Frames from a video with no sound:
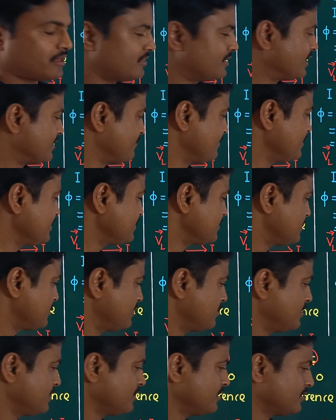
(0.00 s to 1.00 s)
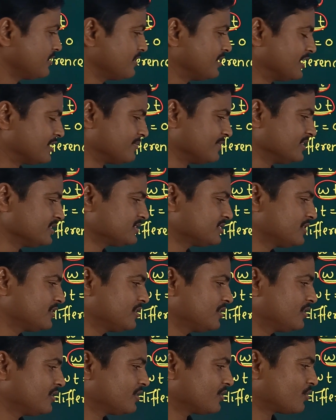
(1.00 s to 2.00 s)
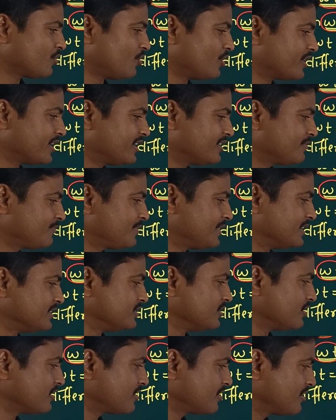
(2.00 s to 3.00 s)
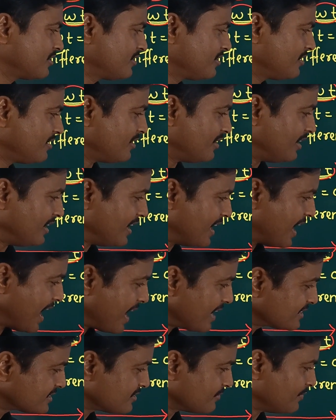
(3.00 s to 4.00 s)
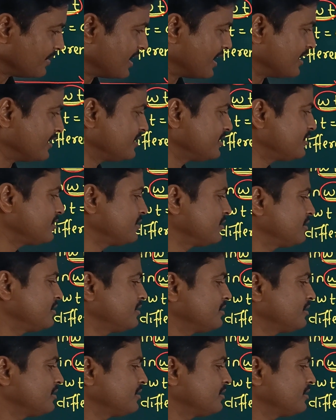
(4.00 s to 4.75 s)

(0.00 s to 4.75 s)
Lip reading: That means current phasor lags behind